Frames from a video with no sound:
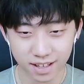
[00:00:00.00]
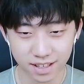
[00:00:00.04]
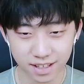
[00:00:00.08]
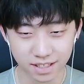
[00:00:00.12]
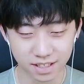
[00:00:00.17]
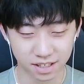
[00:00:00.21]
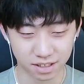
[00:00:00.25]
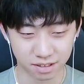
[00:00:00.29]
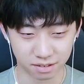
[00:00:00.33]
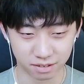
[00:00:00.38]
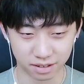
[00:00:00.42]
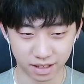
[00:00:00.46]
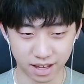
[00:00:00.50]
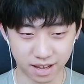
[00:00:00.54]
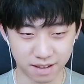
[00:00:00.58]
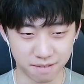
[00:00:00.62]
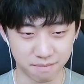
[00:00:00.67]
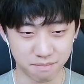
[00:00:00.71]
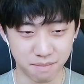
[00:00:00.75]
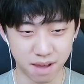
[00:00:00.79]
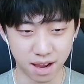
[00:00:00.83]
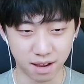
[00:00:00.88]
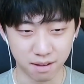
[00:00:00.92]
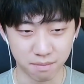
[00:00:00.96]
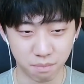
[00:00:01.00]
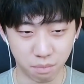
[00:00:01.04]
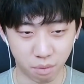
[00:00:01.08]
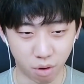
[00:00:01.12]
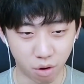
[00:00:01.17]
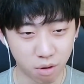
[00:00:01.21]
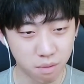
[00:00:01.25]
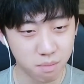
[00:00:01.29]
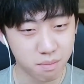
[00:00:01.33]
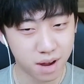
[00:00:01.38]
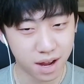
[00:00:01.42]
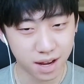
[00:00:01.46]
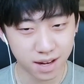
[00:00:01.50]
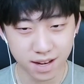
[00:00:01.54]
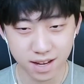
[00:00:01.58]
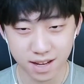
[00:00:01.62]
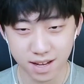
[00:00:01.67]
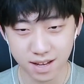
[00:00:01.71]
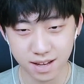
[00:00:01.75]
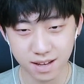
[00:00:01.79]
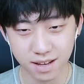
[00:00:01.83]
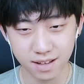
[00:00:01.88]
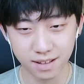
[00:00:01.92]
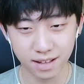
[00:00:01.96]
So they make more
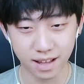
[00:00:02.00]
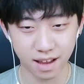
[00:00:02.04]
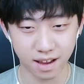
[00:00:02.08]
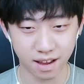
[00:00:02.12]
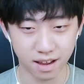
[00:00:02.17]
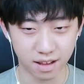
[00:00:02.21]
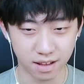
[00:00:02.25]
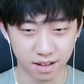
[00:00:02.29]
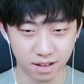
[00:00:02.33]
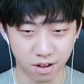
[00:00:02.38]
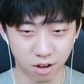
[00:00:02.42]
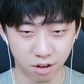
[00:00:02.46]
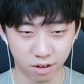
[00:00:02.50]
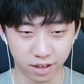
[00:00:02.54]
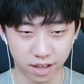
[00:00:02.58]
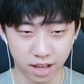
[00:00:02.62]
money, they, you know,